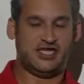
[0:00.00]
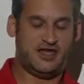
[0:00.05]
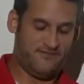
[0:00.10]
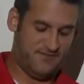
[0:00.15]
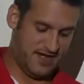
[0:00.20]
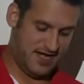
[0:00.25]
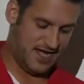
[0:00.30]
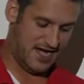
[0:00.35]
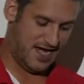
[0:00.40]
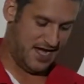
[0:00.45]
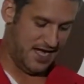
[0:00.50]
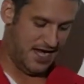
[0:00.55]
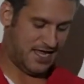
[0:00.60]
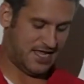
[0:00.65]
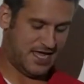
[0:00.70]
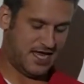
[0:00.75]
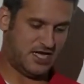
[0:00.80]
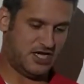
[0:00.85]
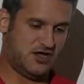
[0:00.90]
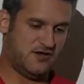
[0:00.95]
of a need.
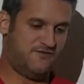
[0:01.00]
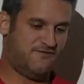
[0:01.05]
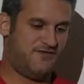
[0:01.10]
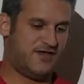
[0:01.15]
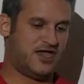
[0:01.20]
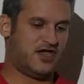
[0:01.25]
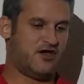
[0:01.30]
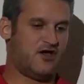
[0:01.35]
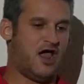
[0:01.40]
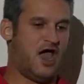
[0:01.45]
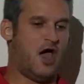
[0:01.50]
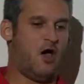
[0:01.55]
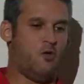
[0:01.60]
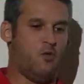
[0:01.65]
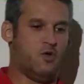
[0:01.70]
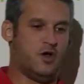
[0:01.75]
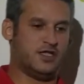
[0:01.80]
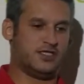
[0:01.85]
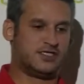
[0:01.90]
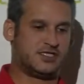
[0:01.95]
Can you figure out
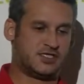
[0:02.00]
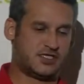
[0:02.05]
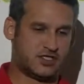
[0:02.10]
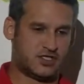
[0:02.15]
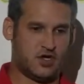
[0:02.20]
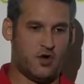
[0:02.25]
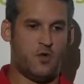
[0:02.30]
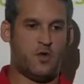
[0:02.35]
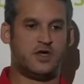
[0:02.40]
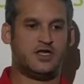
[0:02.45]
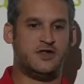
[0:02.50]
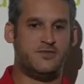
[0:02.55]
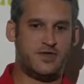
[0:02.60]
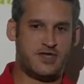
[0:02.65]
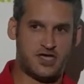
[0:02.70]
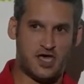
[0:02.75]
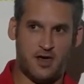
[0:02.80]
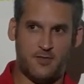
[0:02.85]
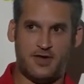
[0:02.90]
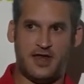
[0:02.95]
what's going to be
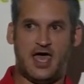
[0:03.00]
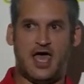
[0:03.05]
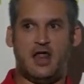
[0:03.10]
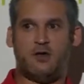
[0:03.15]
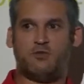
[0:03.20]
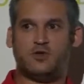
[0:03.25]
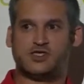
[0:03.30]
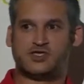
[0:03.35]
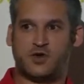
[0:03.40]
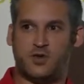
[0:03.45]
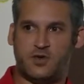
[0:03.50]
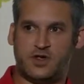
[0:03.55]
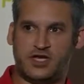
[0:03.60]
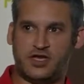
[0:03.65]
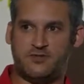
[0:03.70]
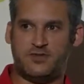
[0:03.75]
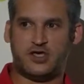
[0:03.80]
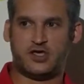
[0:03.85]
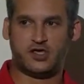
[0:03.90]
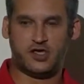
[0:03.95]
coming on, what's going to
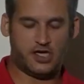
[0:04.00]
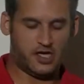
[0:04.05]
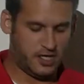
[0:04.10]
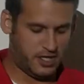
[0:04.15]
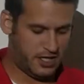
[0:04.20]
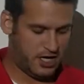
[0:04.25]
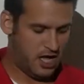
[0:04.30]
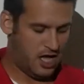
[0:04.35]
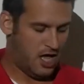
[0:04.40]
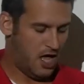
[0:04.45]
be good